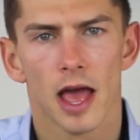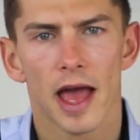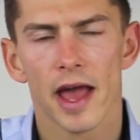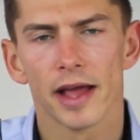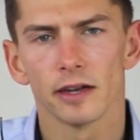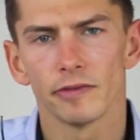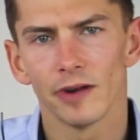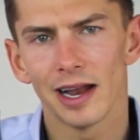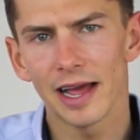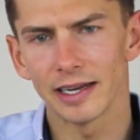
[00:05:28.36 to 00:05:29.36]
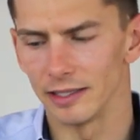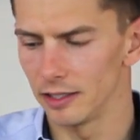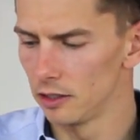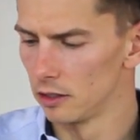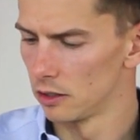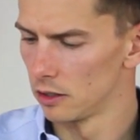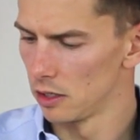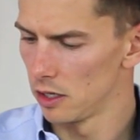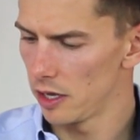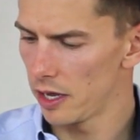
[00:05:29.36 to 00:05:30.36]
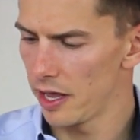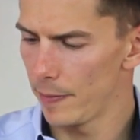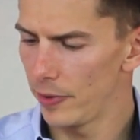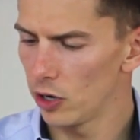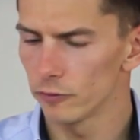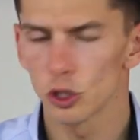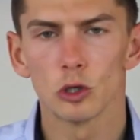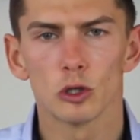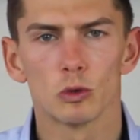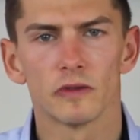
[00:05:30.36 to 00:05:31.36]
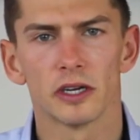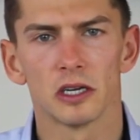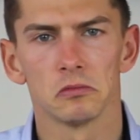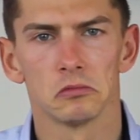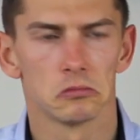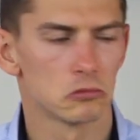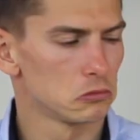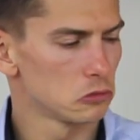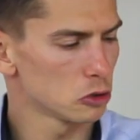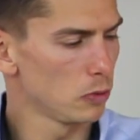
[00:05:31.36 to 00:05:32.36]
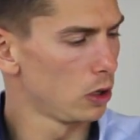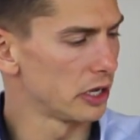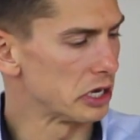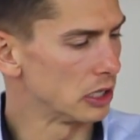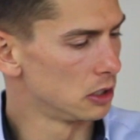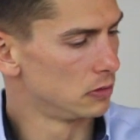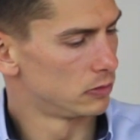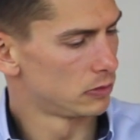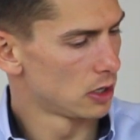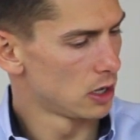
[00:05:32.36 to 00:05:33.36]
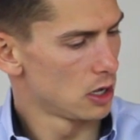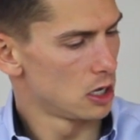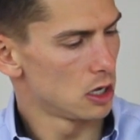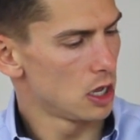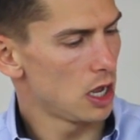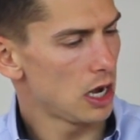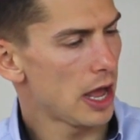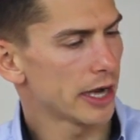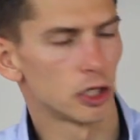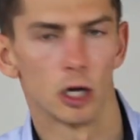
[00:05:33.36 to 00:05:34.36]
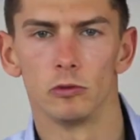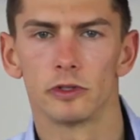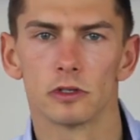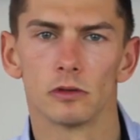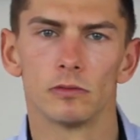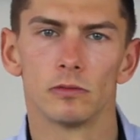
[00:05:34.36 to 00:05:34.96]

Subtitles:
And for a lady, a pair of shoes with a small heel, like those.